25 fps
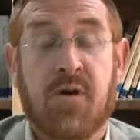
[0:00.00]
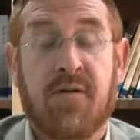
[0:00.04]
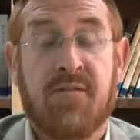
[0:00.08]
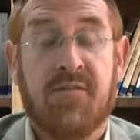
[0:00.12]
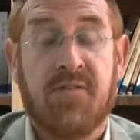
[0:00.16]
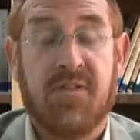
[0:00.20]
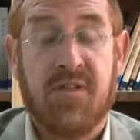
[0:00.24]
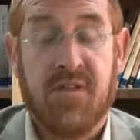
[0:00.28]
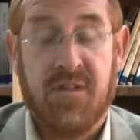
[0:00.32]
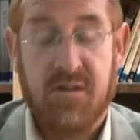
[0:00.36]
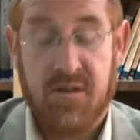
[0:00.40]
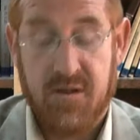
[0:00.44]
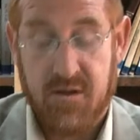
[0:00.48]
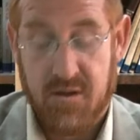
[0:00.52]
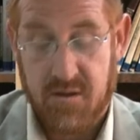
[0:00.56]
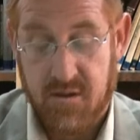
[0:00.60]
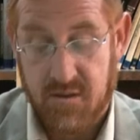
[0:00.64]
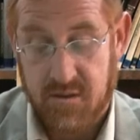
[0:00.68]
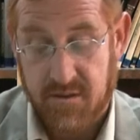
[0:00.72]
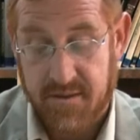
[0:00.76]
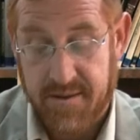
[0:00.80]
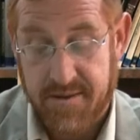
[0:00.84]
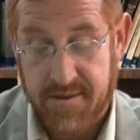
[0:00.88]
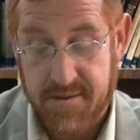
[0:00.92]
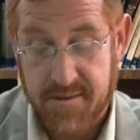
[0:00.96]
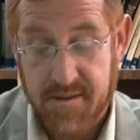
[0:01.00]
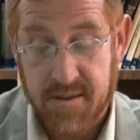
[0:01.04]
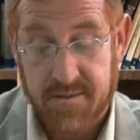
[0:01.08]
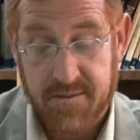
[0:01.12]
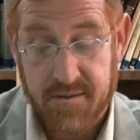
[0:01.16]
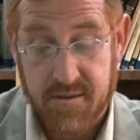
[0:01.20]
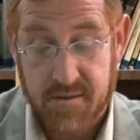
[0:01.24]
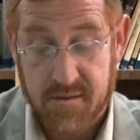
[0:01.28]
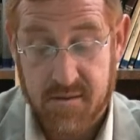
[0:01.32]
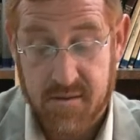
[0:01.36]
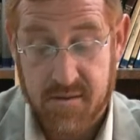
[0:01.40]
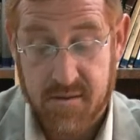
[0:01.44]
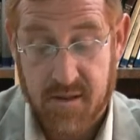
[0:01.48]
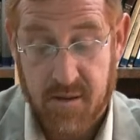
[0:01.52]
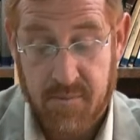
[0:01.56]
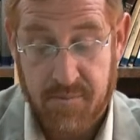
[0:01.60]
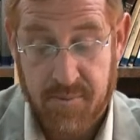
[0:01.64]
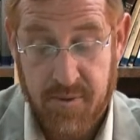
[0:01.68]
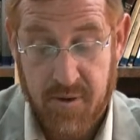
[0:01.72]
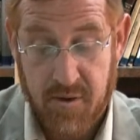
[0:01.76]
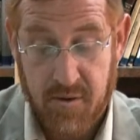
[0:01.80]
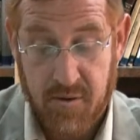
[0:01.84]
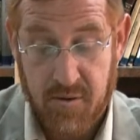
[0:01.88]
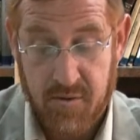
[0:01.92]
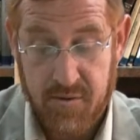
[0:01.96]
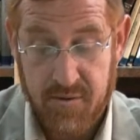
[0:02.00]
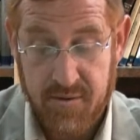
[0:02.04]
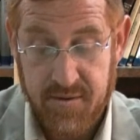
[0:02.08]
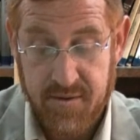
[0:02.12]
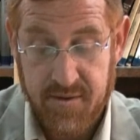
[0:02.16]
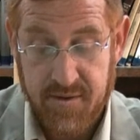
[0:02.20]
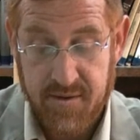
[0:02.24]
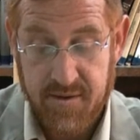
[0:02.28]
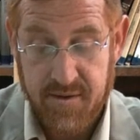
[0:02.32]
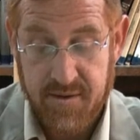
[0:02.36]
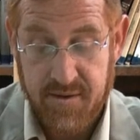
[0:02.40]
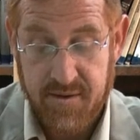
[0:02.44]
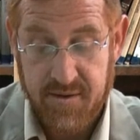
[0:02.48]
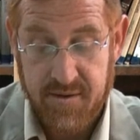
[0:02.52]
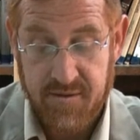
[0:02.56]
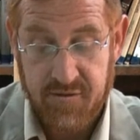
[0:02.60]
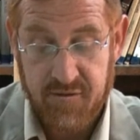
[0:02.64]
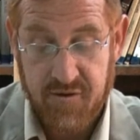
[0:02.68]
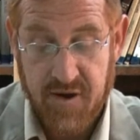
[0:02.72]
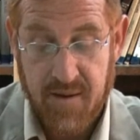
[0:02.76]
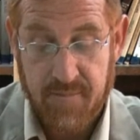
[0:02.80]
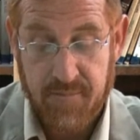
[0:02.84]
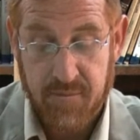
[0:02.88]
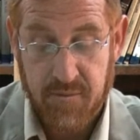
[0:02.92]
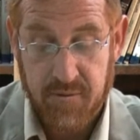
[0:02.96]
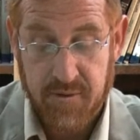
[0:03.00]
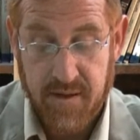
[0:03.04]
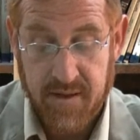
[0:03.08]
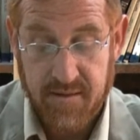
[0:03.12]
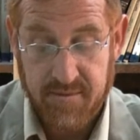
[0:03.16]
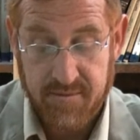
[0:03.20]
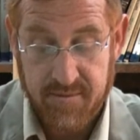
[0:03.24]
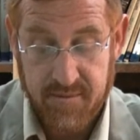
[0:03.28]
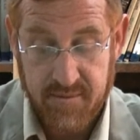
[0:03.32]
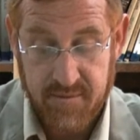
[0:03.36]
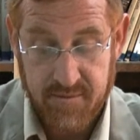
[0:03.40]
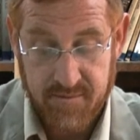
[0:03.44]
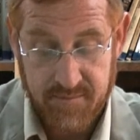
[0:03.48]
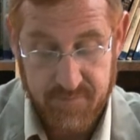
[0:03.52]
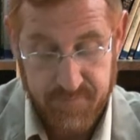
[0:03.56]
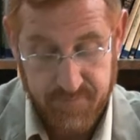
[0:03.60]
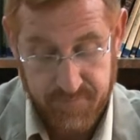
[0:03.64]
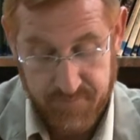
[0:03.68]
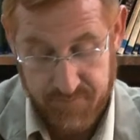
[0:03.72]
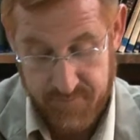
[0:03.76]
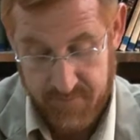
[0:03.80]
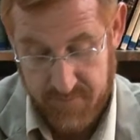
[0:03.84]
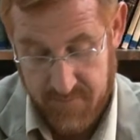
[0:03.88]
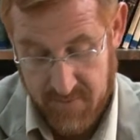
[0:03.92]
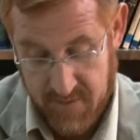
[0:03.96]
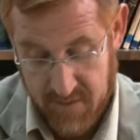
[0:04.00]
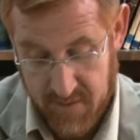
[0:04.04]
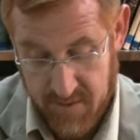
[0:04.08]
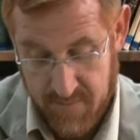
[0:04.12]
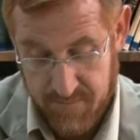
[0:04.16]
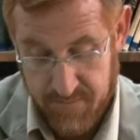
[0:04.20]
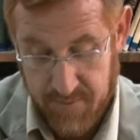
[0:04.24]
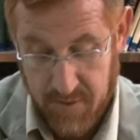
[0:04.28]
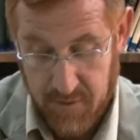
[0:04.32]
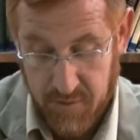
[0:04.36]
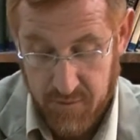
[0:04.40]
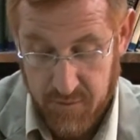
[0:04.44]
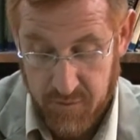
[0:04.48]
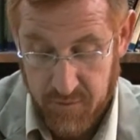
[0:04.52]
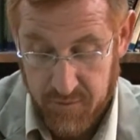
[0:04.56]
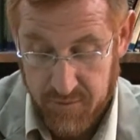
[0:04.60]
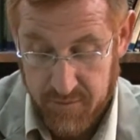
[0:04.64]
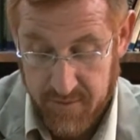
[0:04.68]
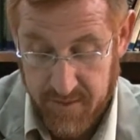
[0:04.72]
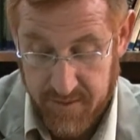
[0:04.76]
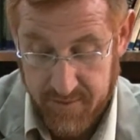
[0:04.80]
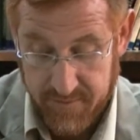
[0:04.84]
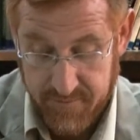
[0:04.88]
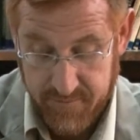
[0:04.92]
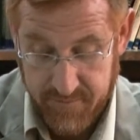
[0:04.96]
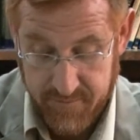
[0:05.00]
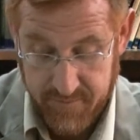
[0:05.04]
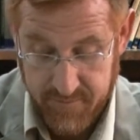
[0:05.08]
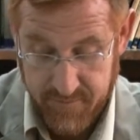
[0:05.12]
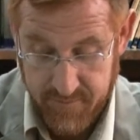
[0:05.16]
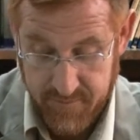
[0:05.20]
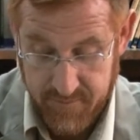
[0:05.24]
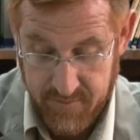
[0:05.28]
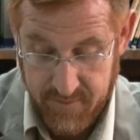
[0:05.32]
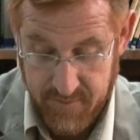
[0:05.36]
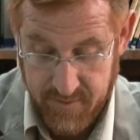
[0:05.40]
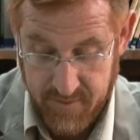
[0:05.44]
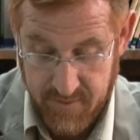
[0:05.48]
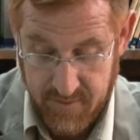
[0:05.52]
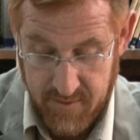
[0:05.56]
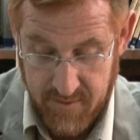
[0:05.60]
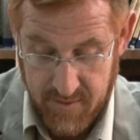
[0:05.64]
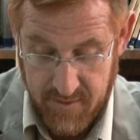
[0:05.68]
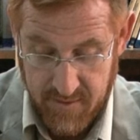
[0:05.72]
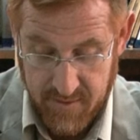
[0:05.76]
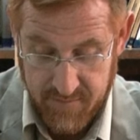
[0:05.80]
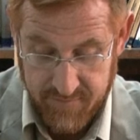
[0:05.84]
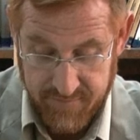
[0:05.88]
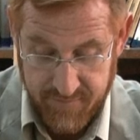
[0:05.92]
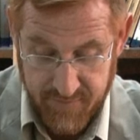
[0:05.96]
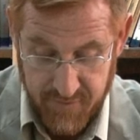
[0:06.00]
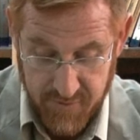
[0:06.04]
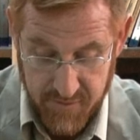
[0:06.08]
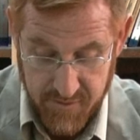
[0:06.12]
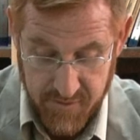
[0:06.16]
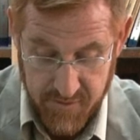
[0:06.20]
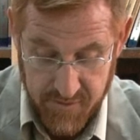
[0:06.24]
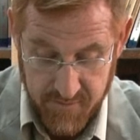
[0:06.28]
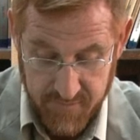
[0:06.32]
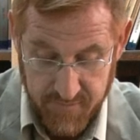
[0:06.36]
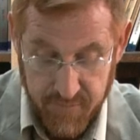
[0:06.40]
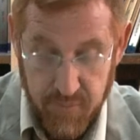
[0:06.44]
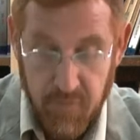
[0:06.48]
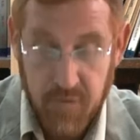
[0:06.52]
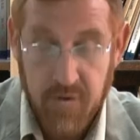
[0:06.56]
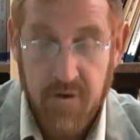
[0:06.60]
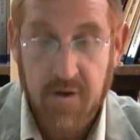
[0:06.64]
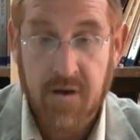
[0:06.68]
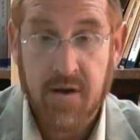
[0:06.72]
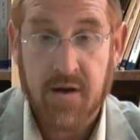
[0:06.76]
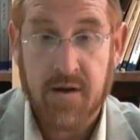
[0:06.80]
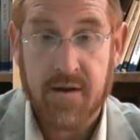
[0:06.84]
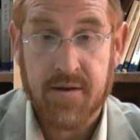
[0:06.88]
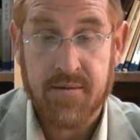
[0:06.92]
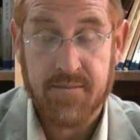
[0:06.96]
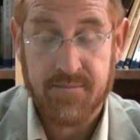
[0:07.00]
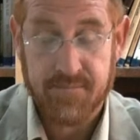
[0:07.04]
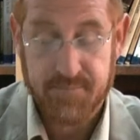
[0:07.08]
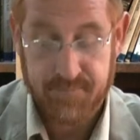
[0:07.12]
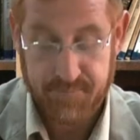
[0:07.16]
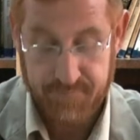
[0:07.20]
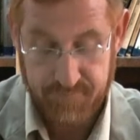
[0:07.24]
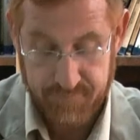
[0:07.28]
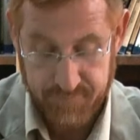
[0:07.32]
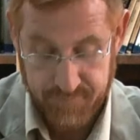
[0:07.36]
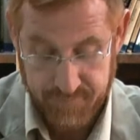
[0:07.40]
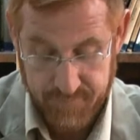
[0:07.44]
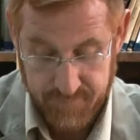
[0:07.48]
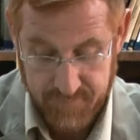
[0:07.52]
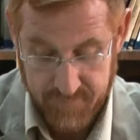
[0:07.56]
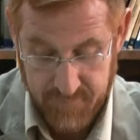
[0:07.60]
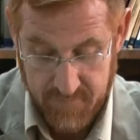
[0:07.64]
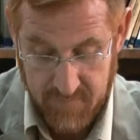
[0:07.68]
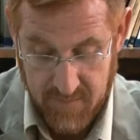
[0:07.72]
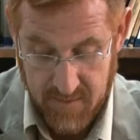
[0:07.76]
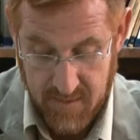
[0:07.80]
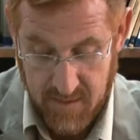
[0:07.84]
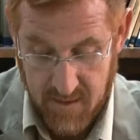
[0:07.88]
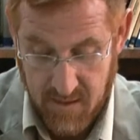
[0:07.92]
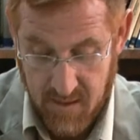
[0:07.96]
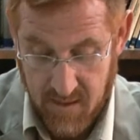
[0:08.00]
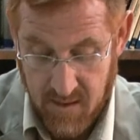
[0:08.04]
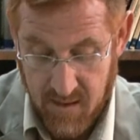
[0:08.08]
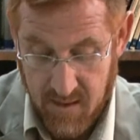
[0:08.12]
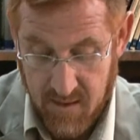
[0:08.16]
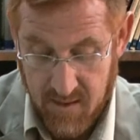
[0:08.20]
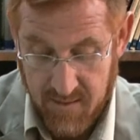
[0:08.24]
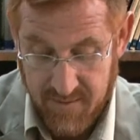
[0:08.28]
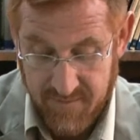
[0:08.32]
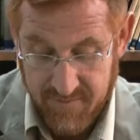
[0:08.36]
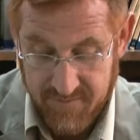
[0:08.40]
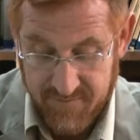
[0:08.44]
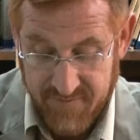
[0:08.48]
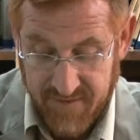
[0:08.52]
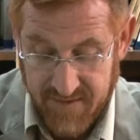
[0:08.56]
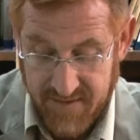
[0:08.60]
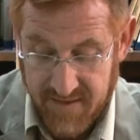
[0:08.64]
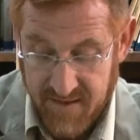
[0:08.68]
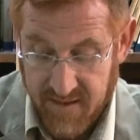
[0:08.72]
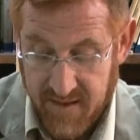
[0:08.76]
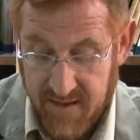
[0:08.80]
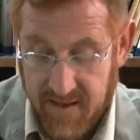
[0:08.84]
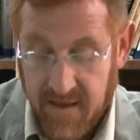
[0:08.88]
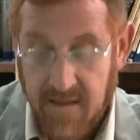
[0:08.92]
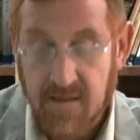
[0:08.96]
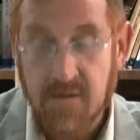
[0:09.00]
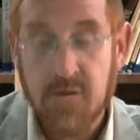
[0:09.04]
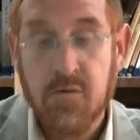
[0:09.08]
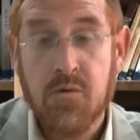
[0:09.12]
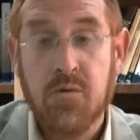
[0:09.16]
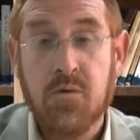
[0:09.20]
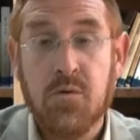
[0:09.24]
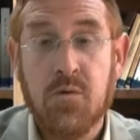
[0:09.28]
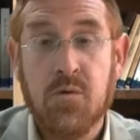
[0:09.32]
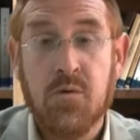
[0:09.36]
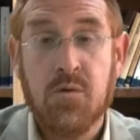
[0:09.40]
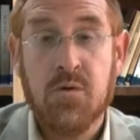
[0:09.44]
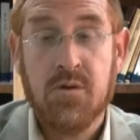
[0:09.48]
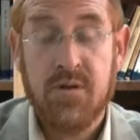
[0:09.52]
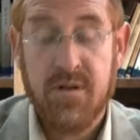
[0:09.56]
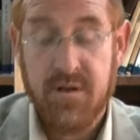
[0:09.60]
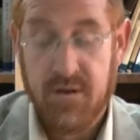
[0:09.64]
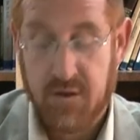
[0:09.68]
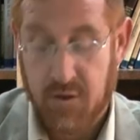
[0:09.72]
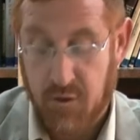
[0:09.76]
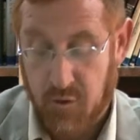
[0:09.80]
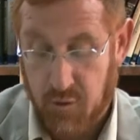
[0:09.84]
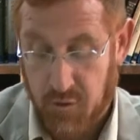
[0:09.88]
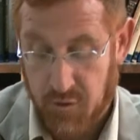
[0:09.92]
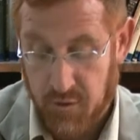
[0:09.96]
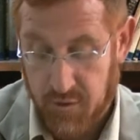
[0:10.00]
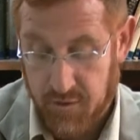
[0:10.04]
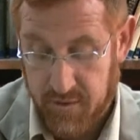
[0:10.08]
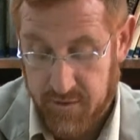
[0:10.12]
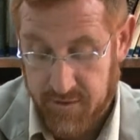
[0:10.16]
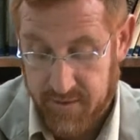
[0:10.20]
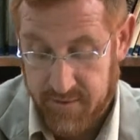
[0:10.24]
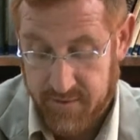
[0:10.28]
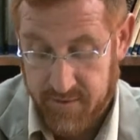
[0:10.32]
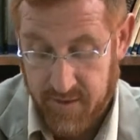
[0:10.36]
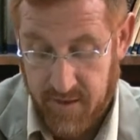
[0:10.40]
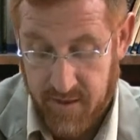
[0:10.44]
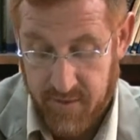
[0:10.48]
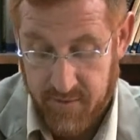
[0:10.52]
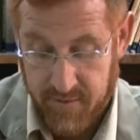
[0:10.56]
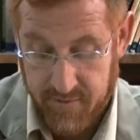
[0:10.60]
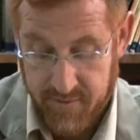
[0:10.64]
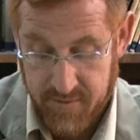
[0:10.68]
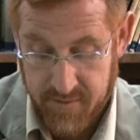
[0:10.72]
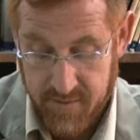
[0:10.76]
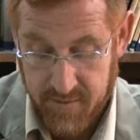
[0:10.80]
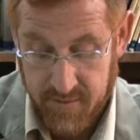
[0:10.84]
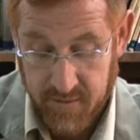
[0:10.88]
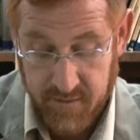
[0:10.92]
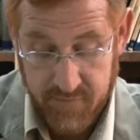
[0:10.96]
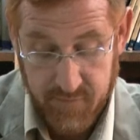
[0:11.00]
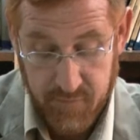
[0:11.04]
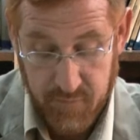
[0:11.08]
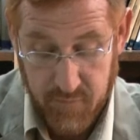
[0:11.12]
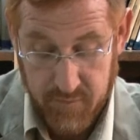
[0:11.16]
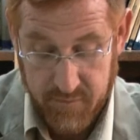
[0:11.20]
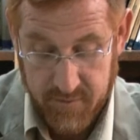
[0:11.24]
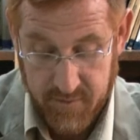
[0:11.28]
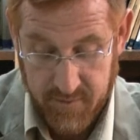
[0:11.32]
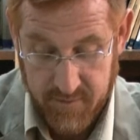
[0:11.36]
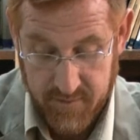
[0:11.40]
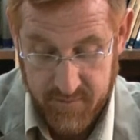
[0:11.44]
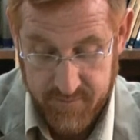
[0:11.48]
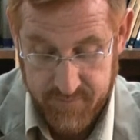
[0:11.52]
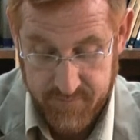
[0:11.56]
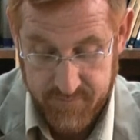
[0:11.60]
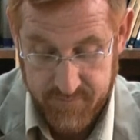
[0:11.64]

the last sentences that appear in chapter 19. Perek Yutet, verse 49. Vayechalu linchol et haaretz ligvuloteha.